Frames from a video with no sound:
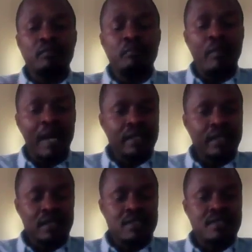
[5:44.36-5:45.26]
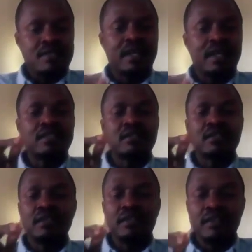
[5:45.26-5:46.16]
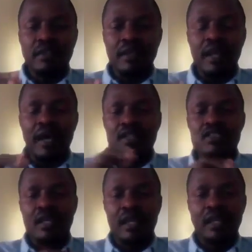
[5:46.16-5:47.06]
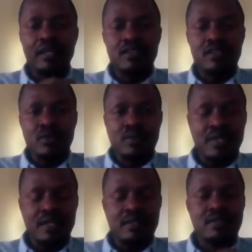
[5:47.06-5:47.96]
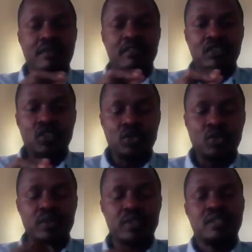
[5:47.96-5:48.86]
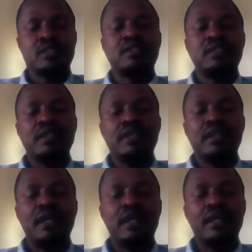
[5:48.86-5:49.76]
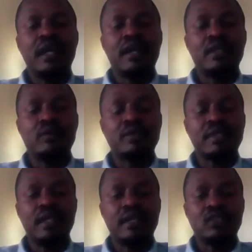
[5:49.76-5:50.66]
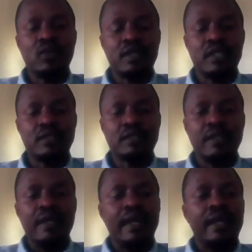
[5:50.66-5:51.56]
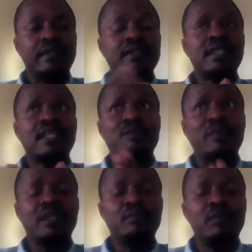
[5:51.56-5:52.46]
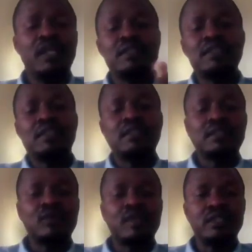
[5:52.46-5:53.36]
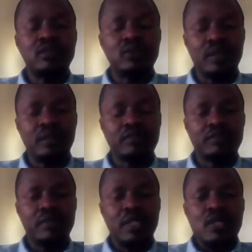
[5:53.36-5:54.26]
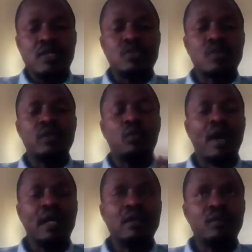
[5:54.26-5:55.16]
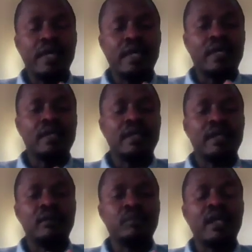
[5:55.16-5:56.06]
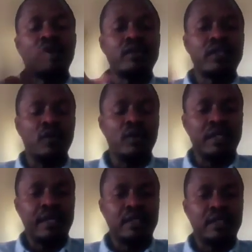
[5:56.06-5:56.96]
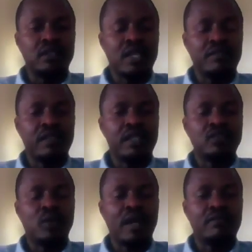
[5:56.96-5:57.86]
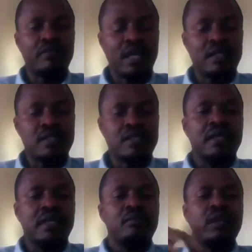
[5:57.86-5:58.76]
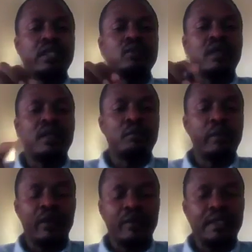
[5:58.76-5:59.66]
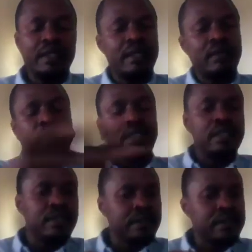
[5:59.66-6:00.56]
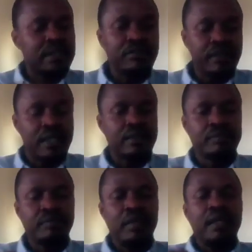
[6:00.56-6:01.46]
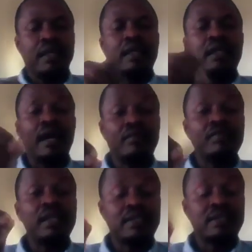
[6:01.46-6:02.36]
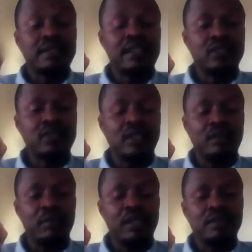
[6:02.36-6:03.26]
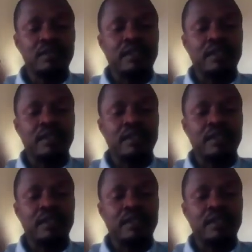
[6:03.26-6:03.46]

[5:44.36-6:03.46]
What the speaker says: mandates that large energy users should carry out energy audits. And this has been in place since 2012. So in one way, we are not the only country in Africa to have that, but we are a pioneer within East Africa in having legislation in place.